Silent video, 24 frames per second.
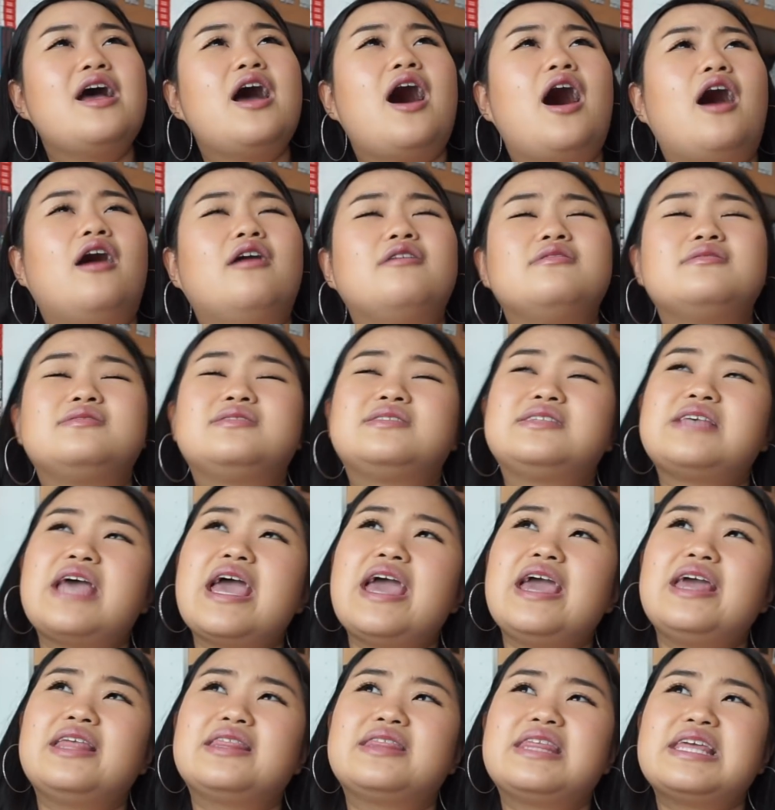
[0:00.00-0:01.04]
I'll
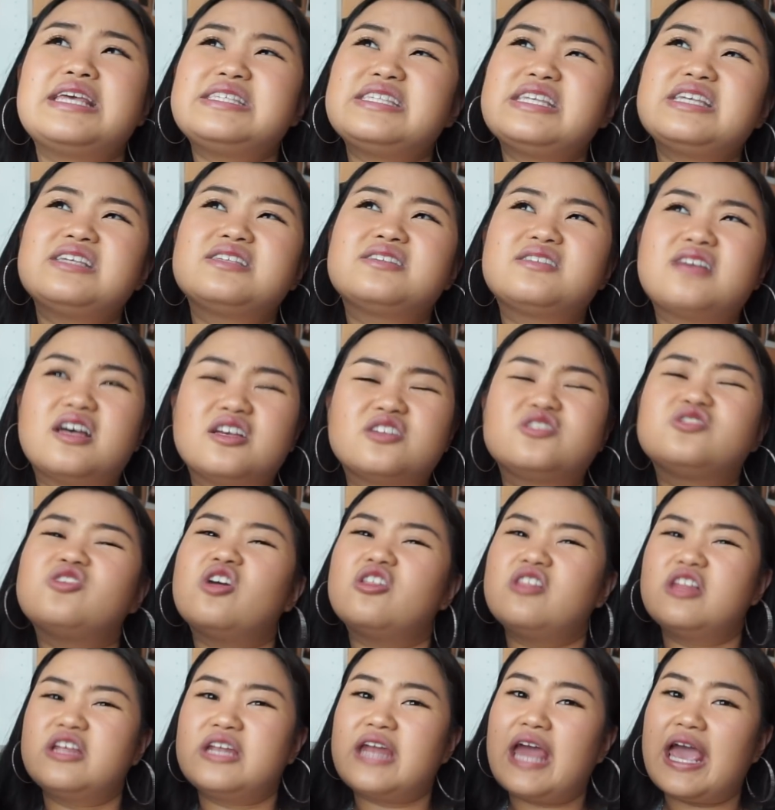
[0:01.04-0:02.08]
say this is a
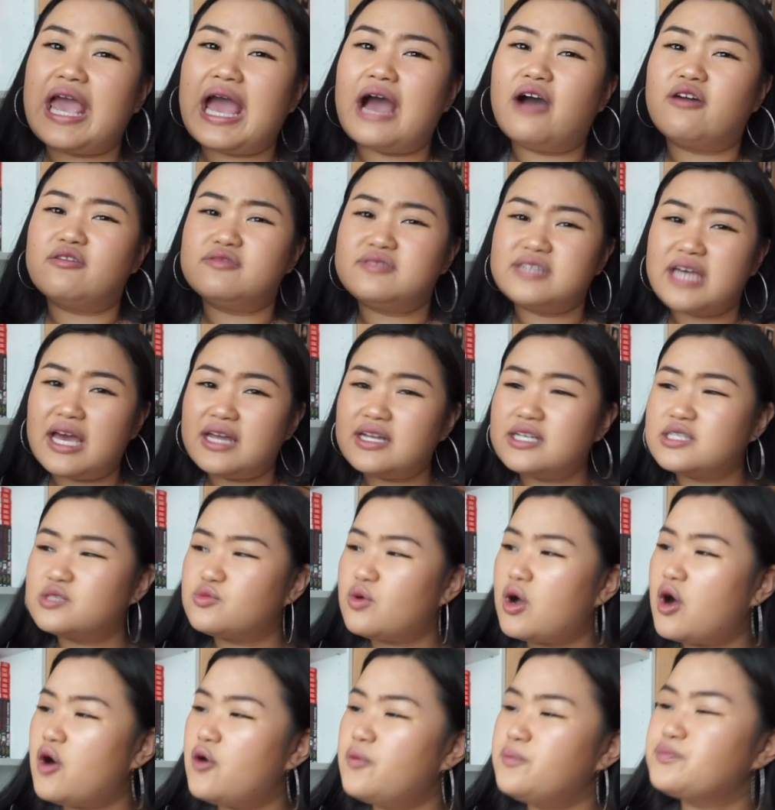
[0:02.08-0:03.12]
solid 8 out of 10 as
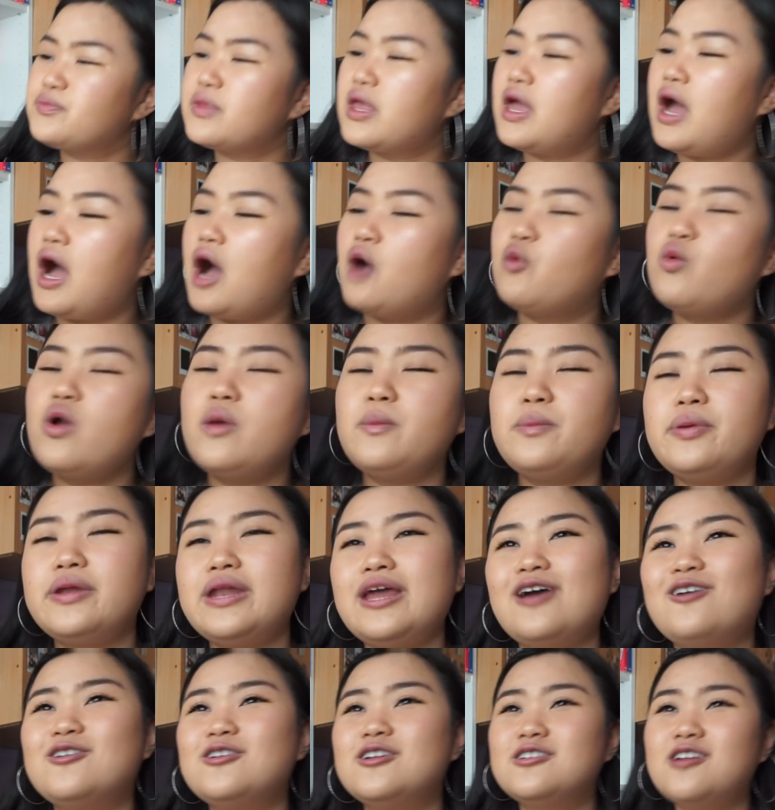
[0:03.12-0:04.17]
well. I won't put
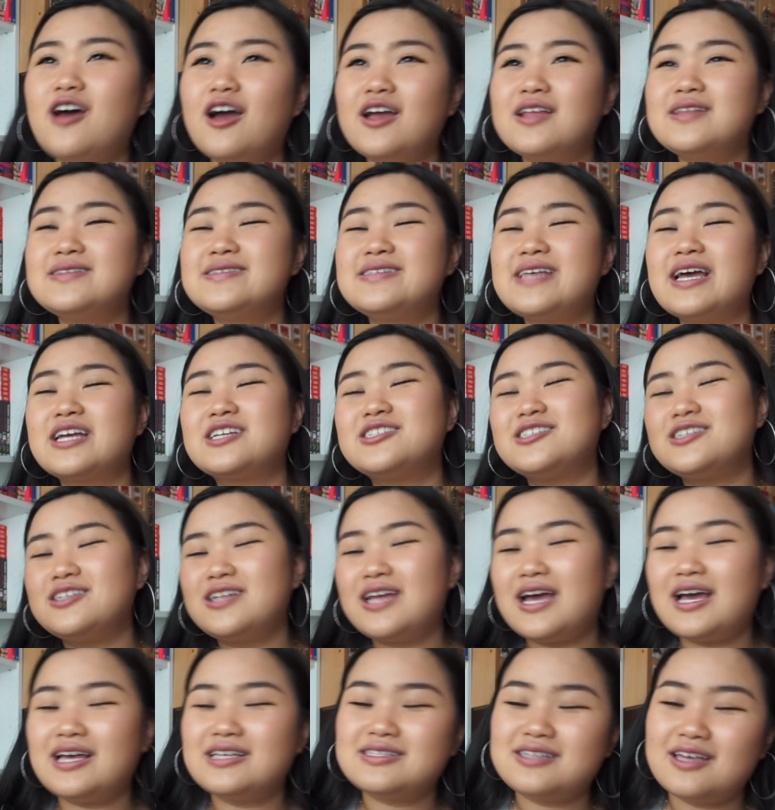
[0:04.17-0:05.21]
it on a 9 section,
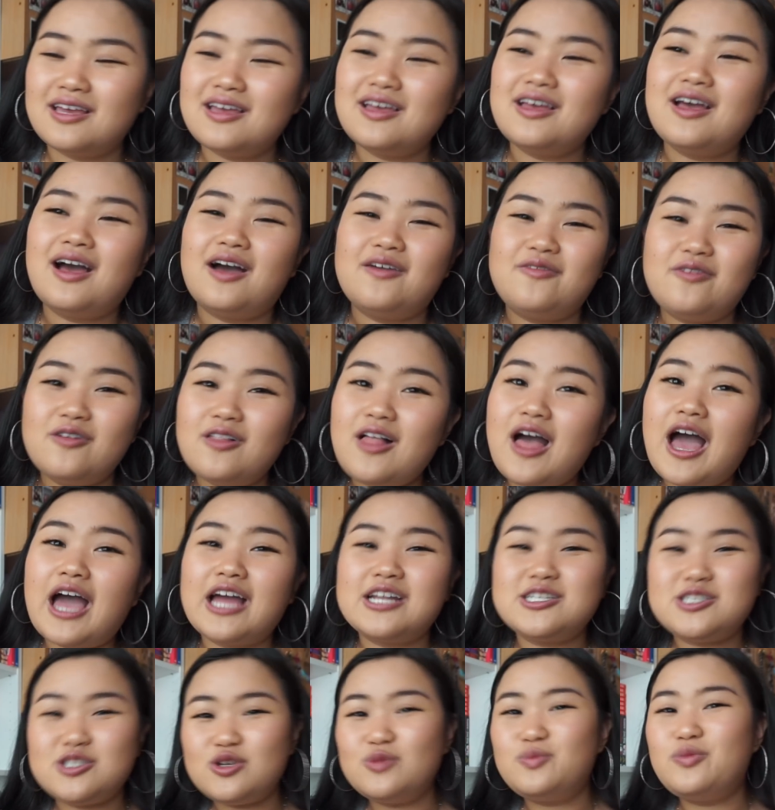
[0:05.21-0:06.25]
as I feel like I
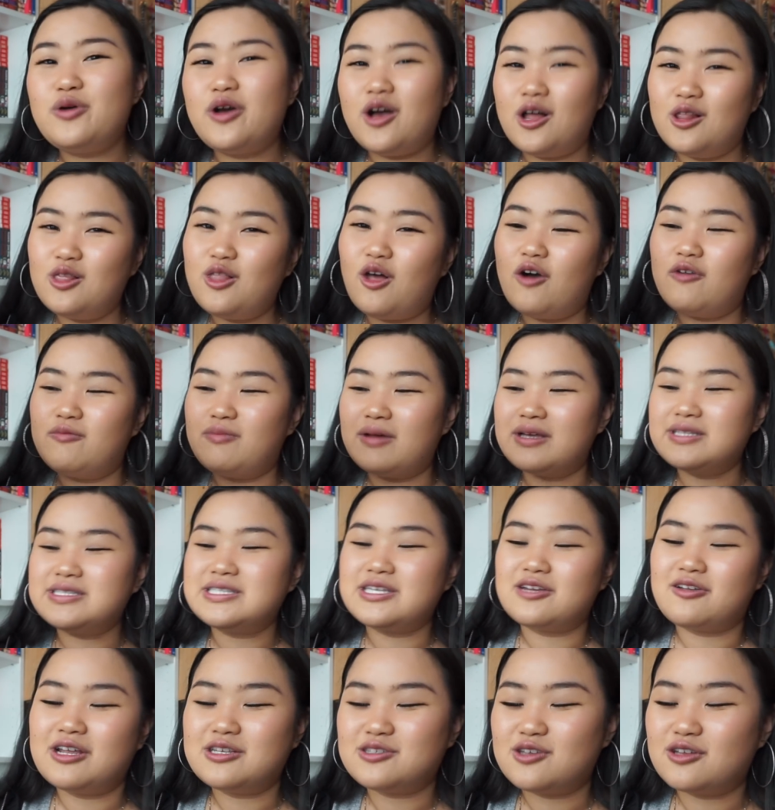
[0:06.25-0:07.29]
do put a lot of my
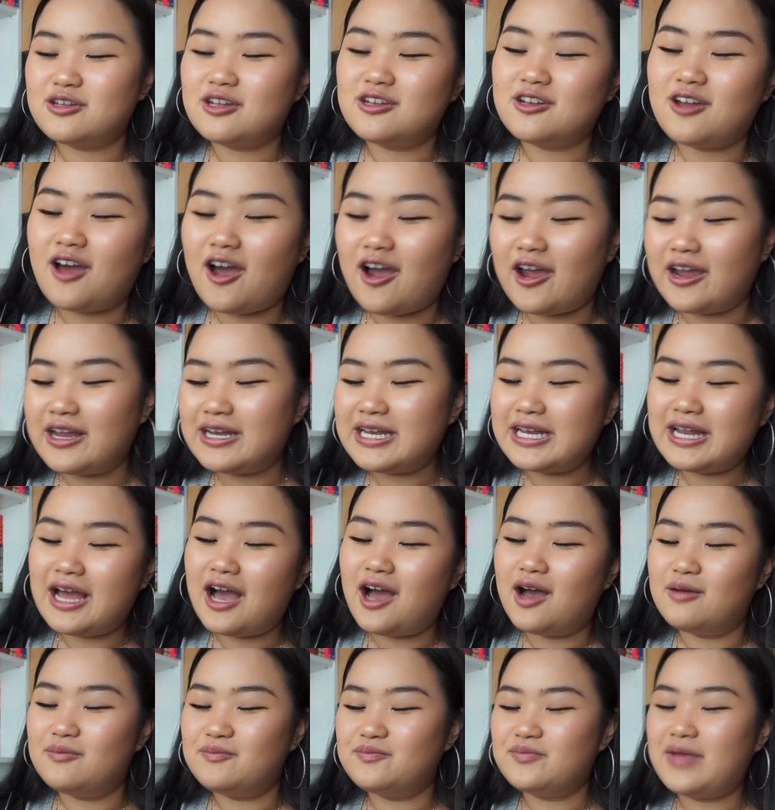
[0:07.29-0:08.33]
series on a 9
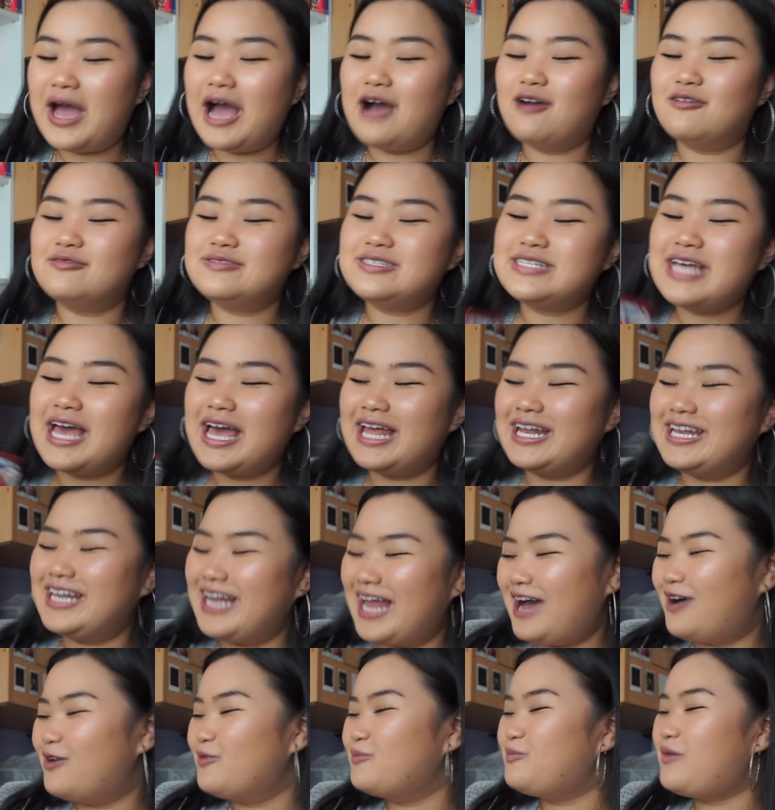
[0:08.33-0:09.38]
out of 10
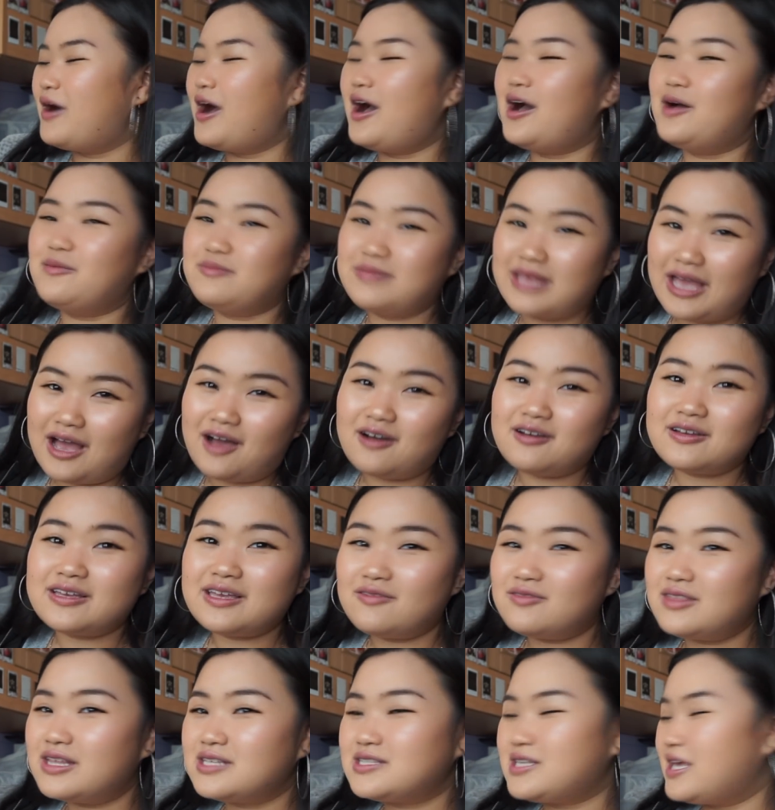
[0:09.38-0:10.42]
now, but yeah, I'll
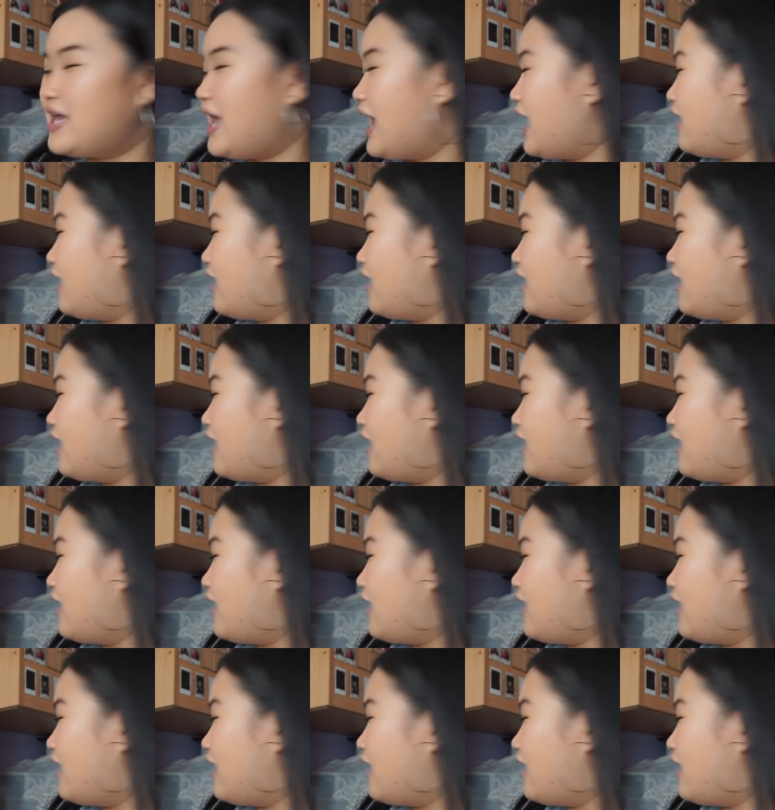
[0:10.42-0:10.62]
give this an 8